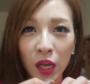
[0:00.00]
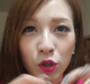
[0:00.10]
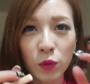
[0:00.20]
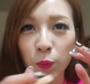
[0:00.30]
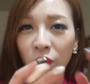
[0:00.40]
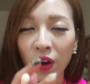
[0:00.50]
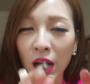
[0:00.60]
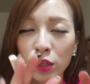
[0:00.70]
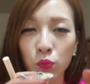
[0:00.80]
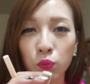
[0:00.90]
It just
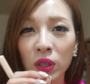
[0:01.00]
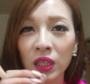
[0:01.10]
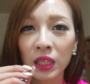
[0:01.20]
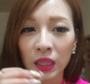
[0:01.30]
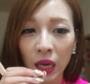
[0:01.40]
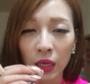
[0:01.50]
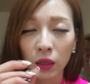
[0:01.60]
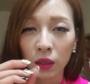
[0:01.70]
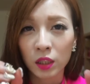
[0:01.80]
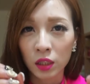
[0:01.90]
provides really light,
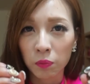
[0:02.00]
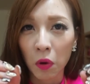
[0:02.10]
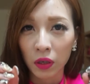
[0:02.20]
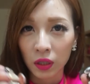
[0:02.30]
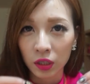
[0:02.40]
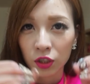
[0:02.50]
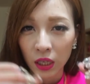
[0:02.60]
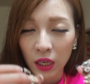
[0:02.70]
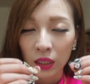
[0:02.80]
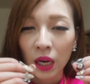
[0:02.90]
sparkly
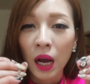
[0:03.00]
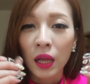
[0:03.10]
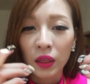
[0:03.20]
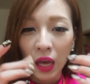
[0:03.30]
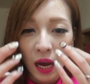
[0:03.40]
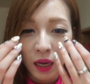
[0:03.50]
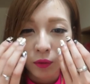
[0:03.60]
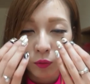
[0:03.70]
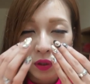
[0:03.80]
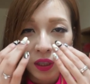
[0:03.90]
shade
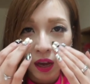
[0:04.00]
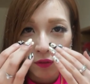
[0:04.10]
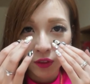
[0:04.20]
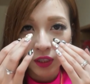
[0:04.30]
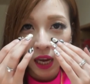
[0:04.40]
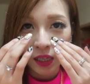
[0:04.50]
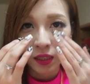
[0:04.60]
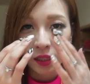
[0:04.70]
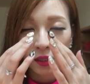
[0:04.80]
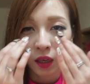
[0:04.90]
that really
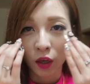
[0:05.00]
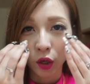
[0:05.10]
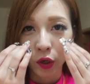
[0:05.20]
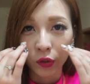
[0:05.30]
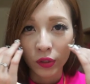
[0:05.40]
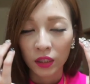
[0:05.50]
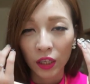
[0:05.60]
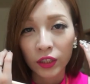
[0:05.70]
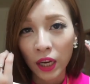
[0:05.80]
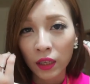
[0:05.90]
emphasizes a girl's
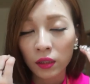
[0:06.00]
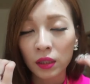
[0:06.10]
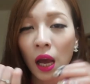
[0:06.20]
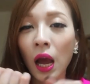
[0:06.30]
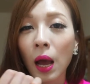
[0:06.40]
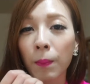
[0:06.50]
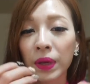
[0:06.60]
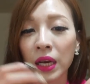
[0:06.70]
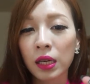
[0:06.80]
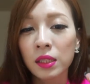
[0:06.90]
hair tanks,
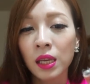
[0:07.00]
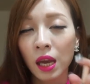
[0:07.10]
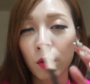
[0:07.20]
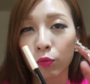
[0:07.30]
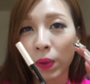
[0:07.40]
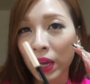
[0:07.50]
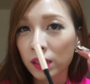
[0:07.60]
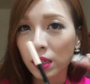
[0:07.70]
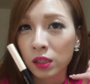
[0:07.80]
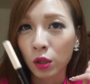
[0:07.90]
because it
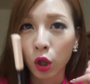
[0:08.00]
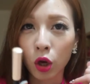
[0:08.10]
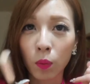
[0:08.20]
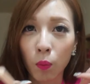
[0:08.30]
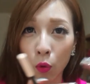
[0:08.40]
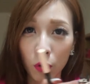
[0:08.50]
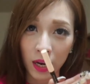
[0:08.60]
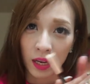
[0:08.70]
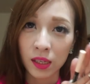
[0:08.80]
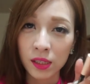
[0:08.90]
makes us look
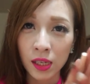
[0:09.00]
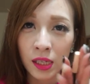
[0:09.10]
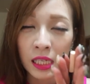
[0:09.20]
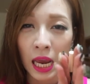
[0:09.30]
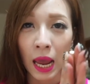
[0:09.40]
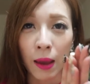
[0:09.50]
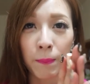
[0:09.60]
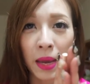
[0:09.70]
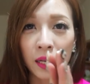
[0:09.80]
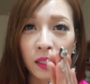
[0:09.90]
more innocent
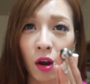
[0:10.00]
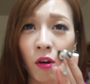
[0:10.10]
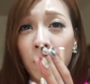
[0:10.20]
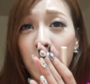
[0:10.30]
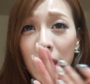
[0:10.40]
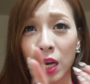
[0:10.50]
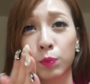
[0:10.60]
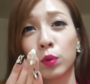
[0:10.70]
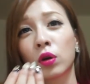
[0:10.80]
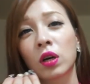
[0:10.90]
and makes our
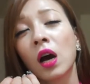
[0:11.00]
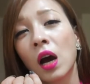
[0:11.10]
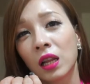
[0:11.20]
makeup look